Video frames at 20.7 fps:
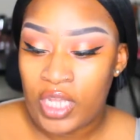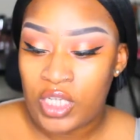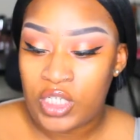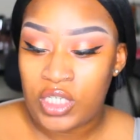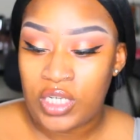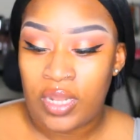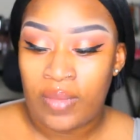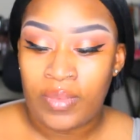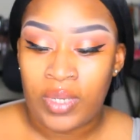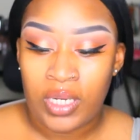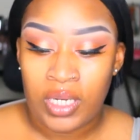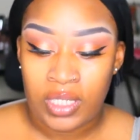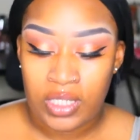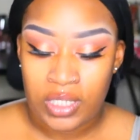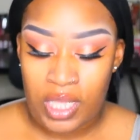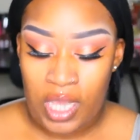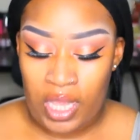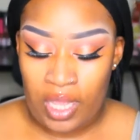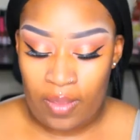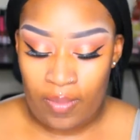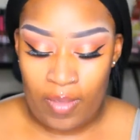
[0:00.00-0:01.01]
I'm going to
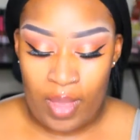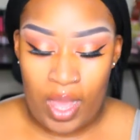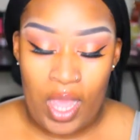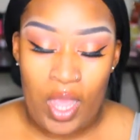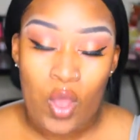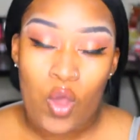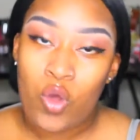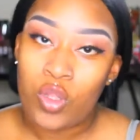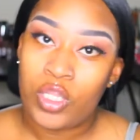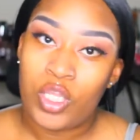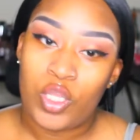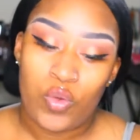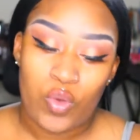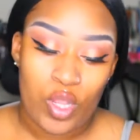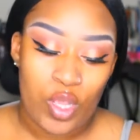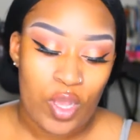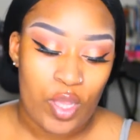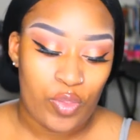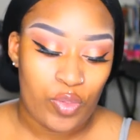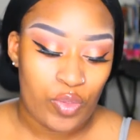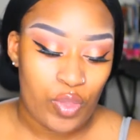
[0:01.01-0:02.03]
take my Holy
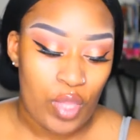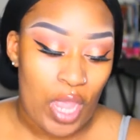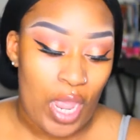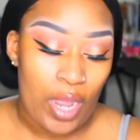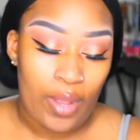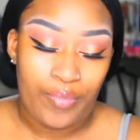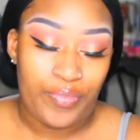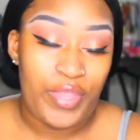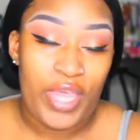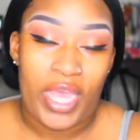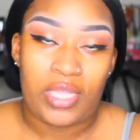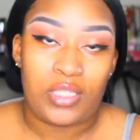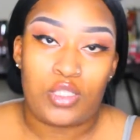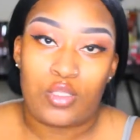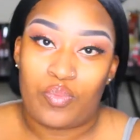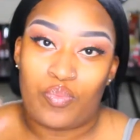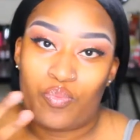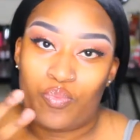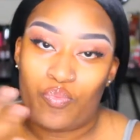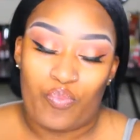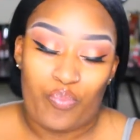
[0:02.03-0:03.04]
Grail
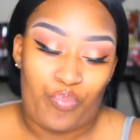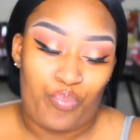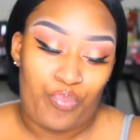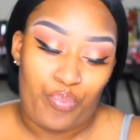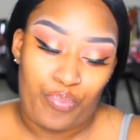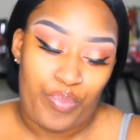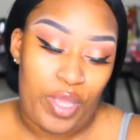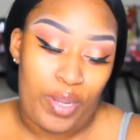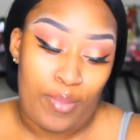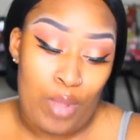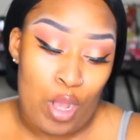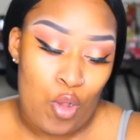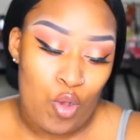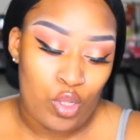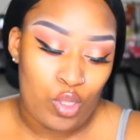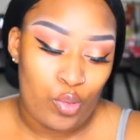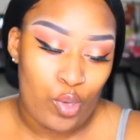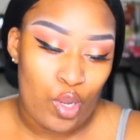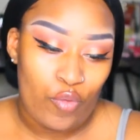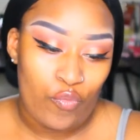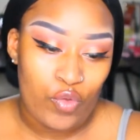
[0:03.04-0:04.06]
that's been my
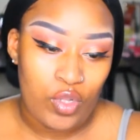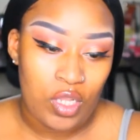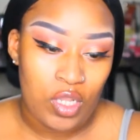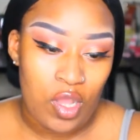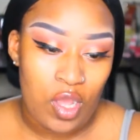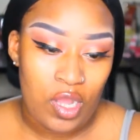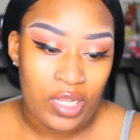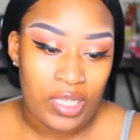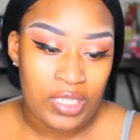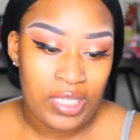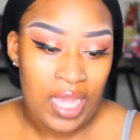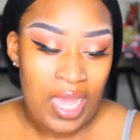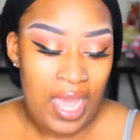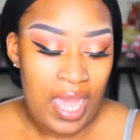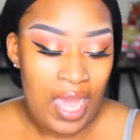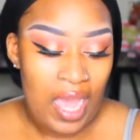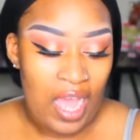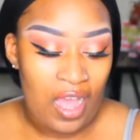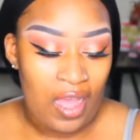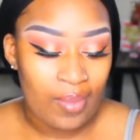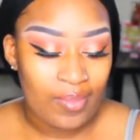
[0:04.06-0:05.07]
Holy Grail for the longest.
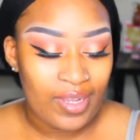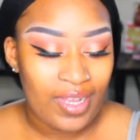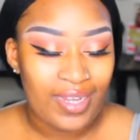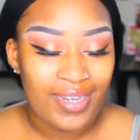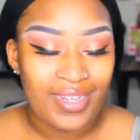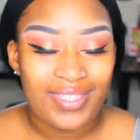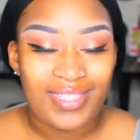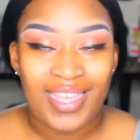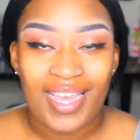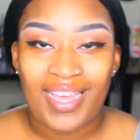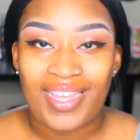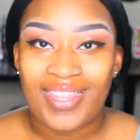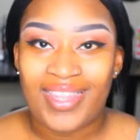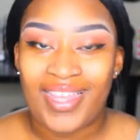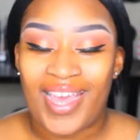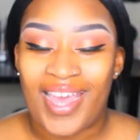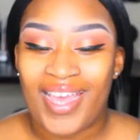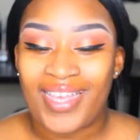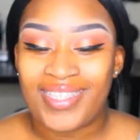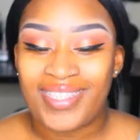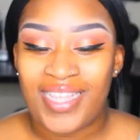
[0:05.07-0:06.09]
I'm going to take the
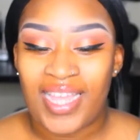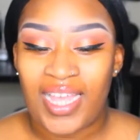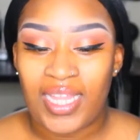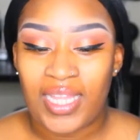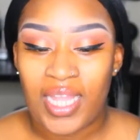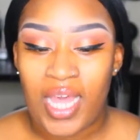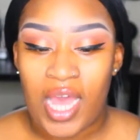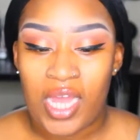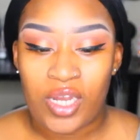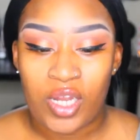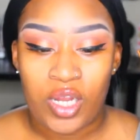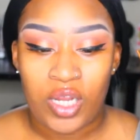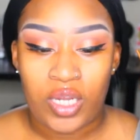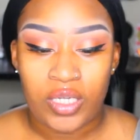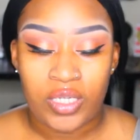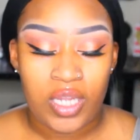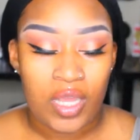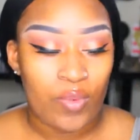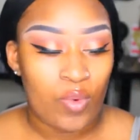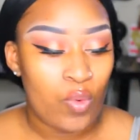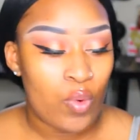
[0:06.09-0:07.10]
Estée Lauder
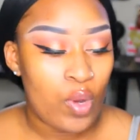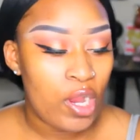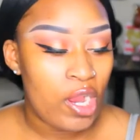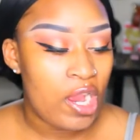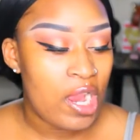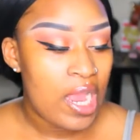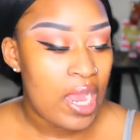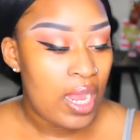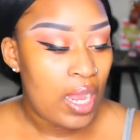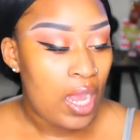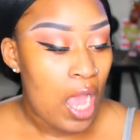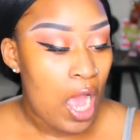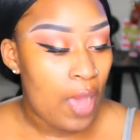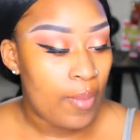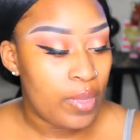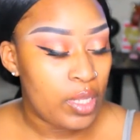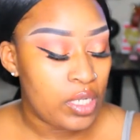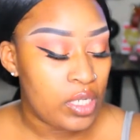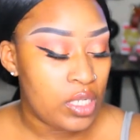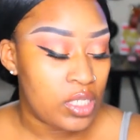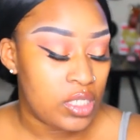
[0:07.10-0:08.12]
Double Wear.
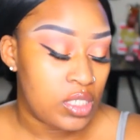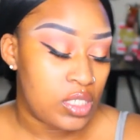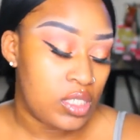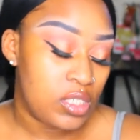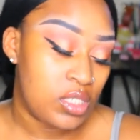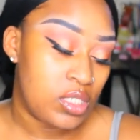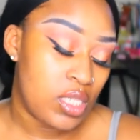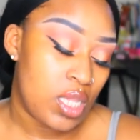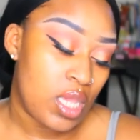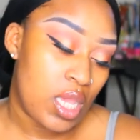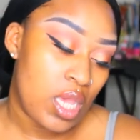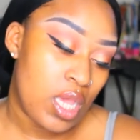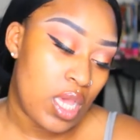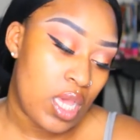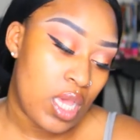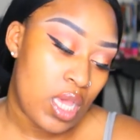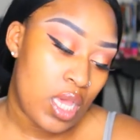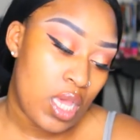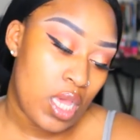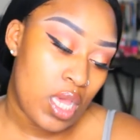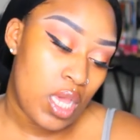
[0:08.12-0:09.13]
I'm in this
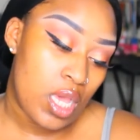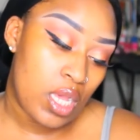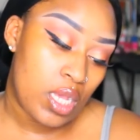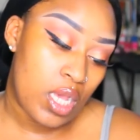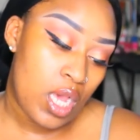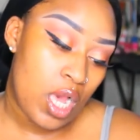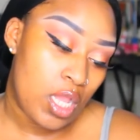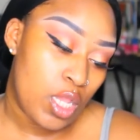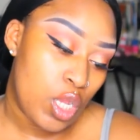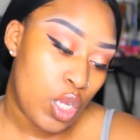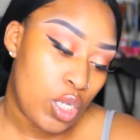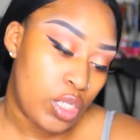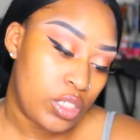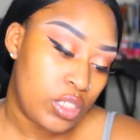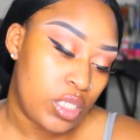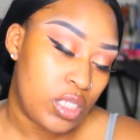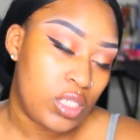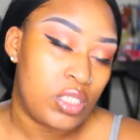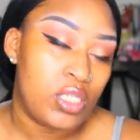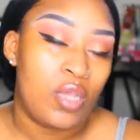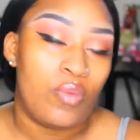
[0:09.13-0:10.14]
color
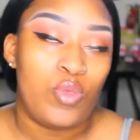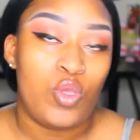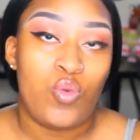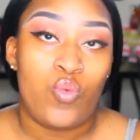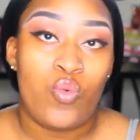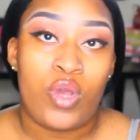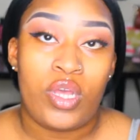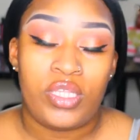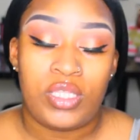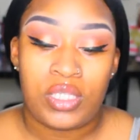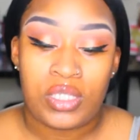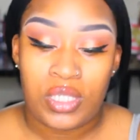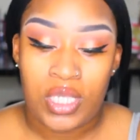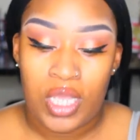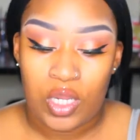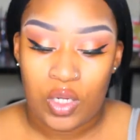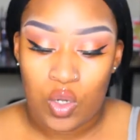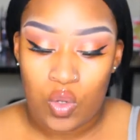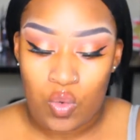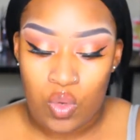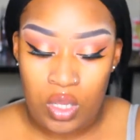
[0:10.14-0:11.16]
6W1
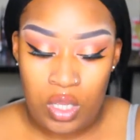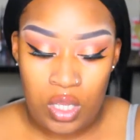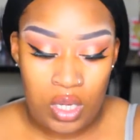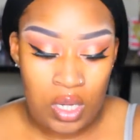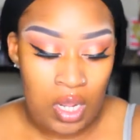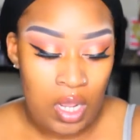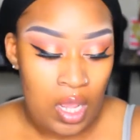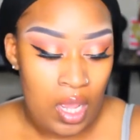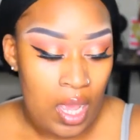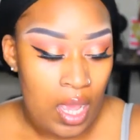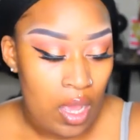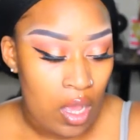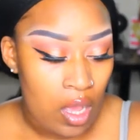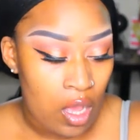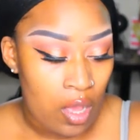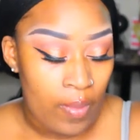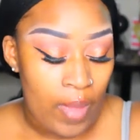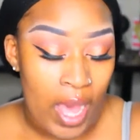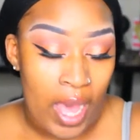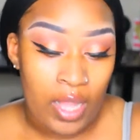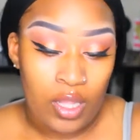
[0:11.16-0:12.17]
Sandalwood.
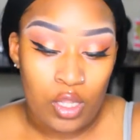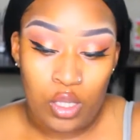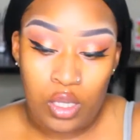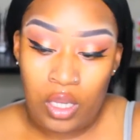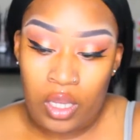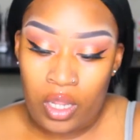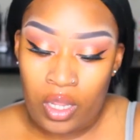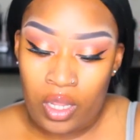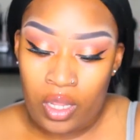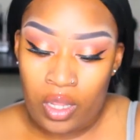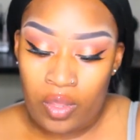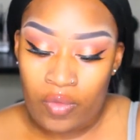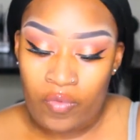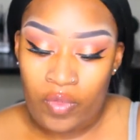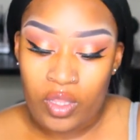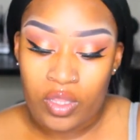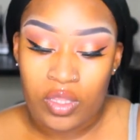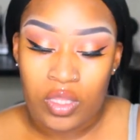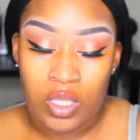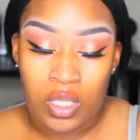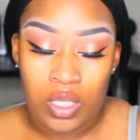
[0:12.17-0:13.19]
I
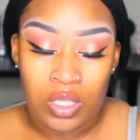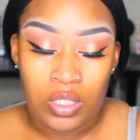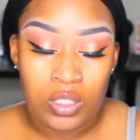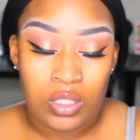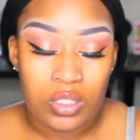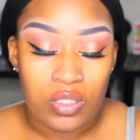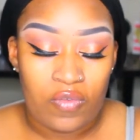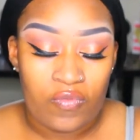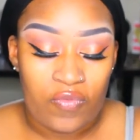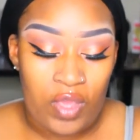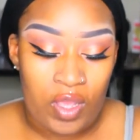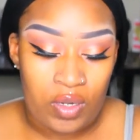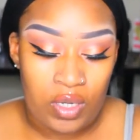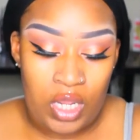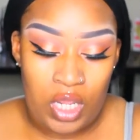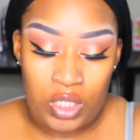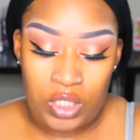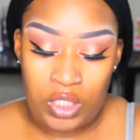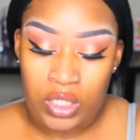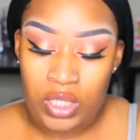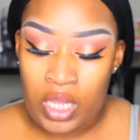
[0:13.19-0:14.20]
love this
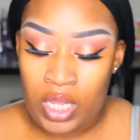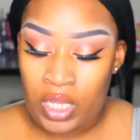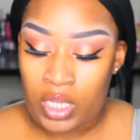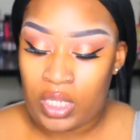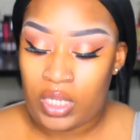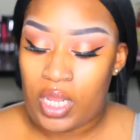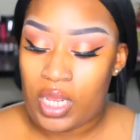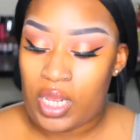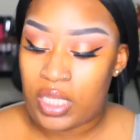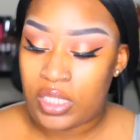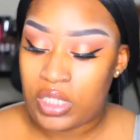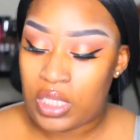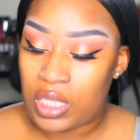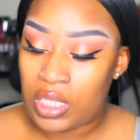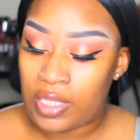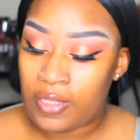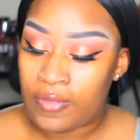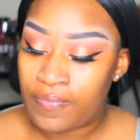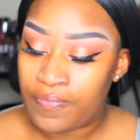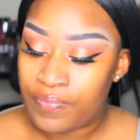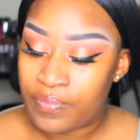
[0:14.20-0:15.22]
foundation. Like I
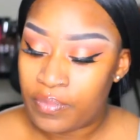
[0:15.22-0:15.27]
said,